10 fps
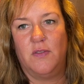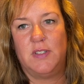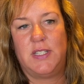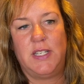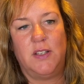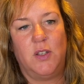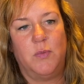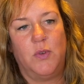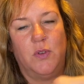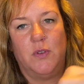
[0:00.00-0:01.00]

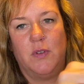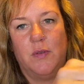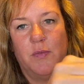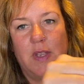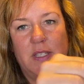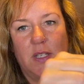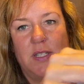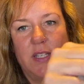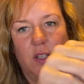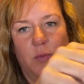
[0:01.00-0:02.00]
sealable, it's a
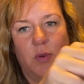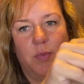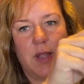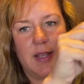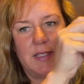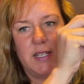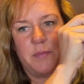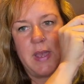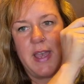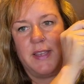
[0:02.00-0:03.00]
sealable
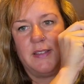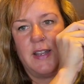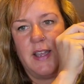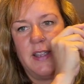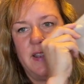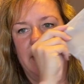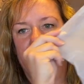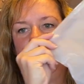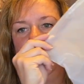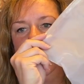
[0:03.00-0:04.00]
plastic bag that I
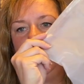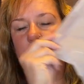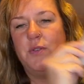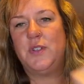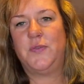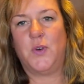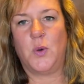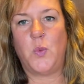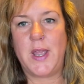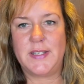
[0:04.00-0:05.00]
used
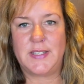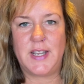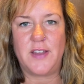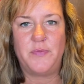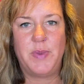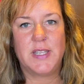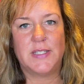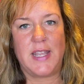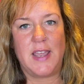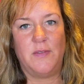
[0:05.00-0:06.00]
for wet stuff
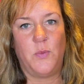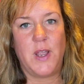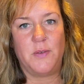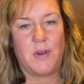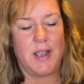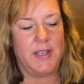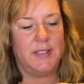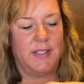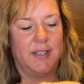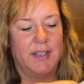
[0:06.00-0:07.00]
because they have wet
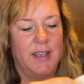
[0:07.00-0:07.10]
rides,